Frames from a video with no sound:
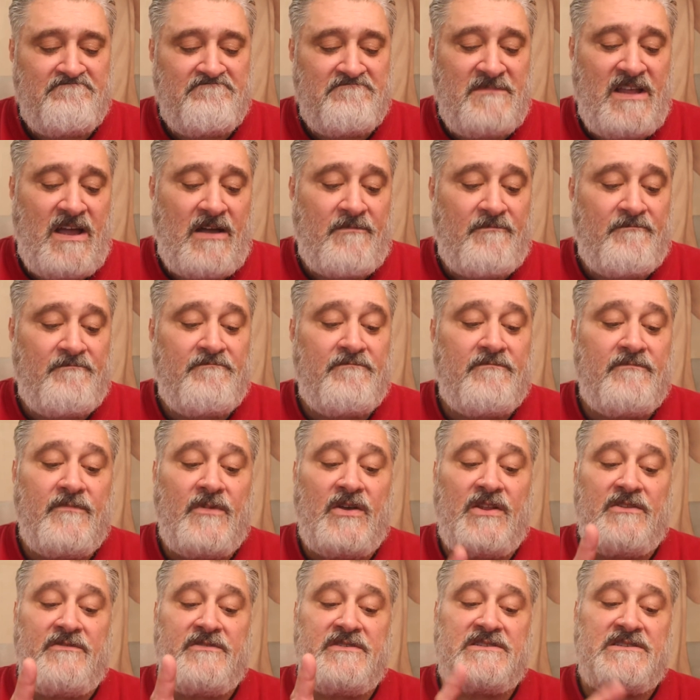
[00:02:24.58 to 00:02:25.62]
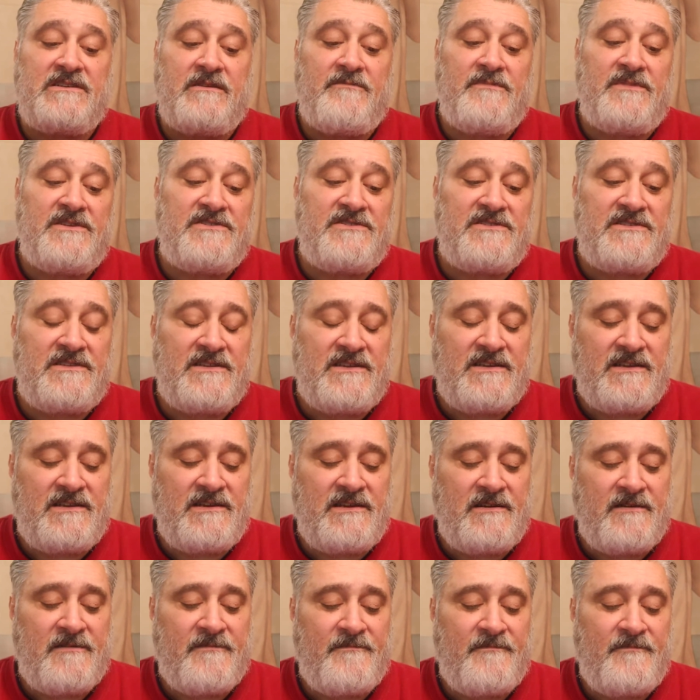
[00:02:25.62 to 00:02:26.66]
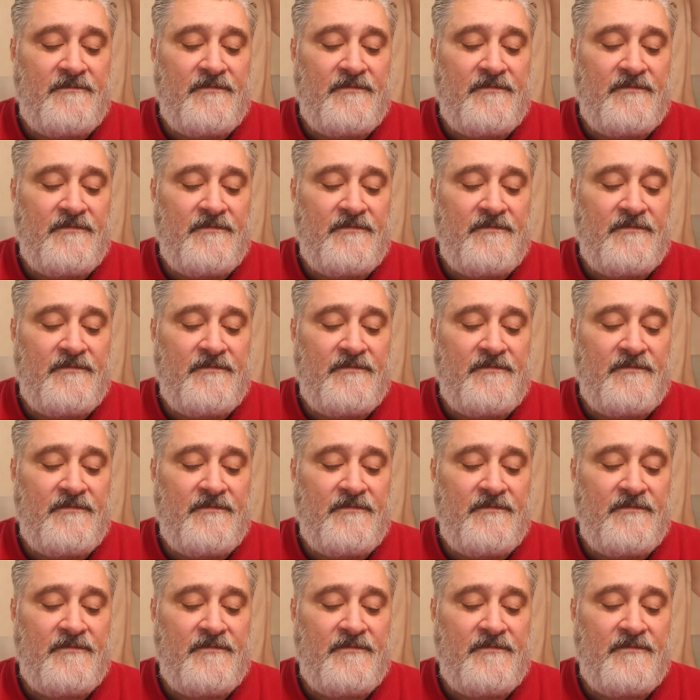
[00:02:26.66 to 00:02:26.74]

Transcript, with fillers: No, well, there's something interesting in here.